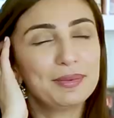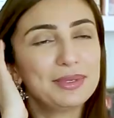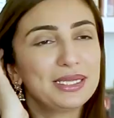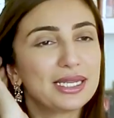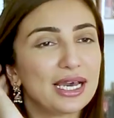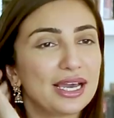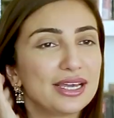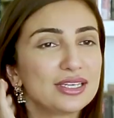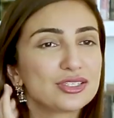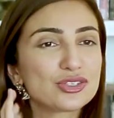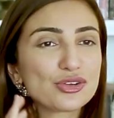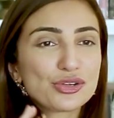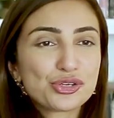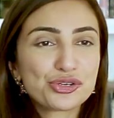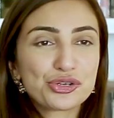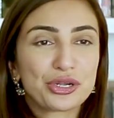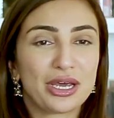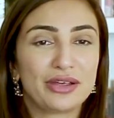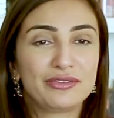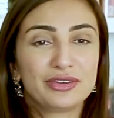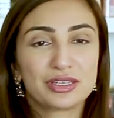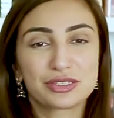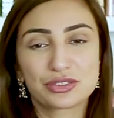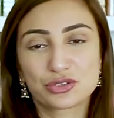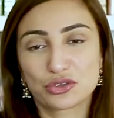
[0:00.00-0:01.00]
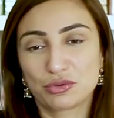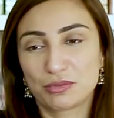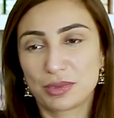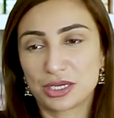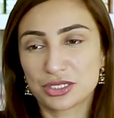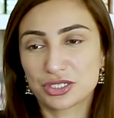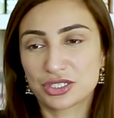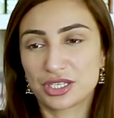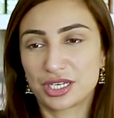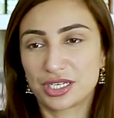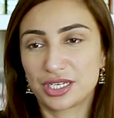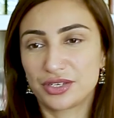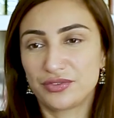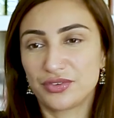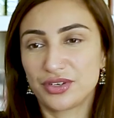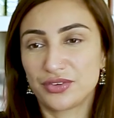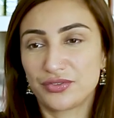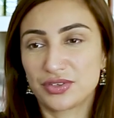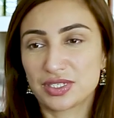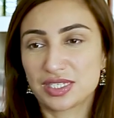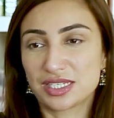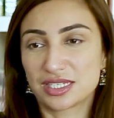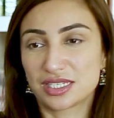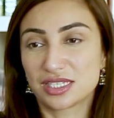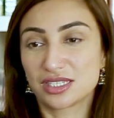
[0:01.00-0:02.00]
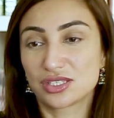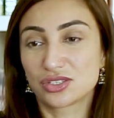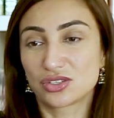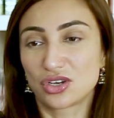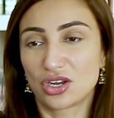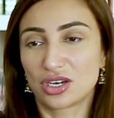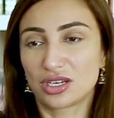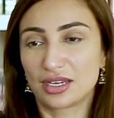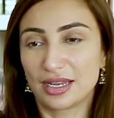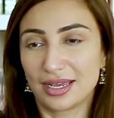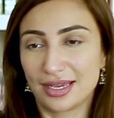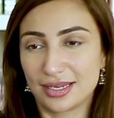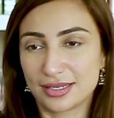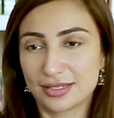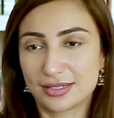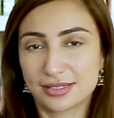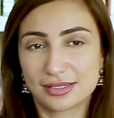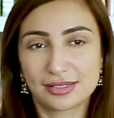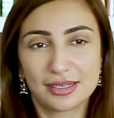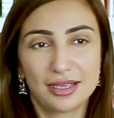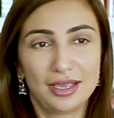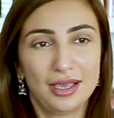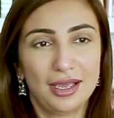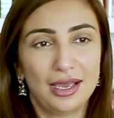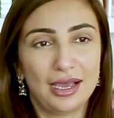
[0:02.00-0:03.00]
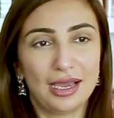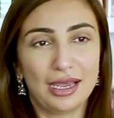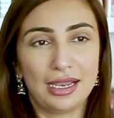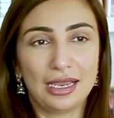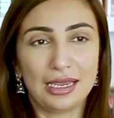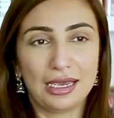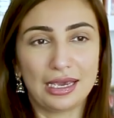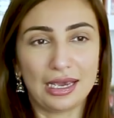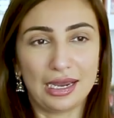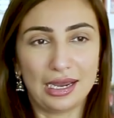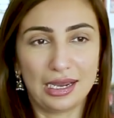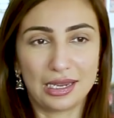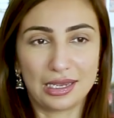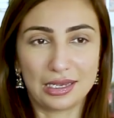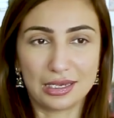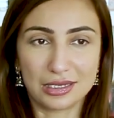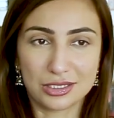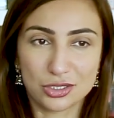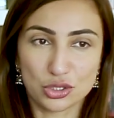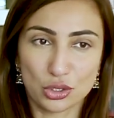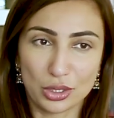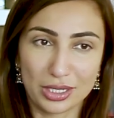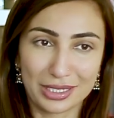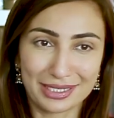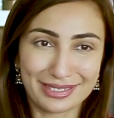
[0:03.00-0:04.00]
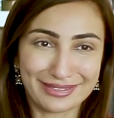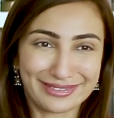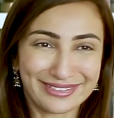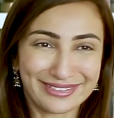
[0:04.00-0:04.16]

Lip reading: mean, I enjoy traveling so much that even if a city is not nice, I enjoy it.